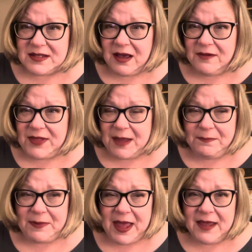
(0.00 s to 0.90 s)
of
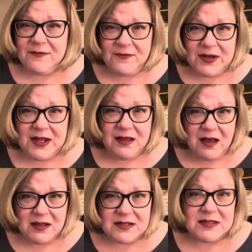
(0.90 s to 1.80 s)
that bag fitting
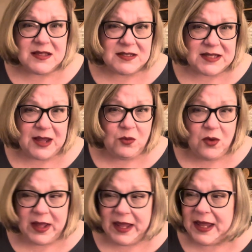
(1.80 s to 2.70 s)
us the same
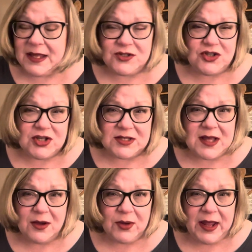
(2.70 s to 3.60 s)
way, it's just
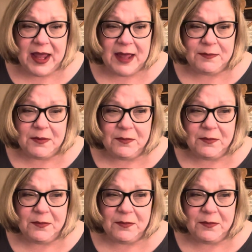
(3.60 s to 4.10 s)
not going to happen.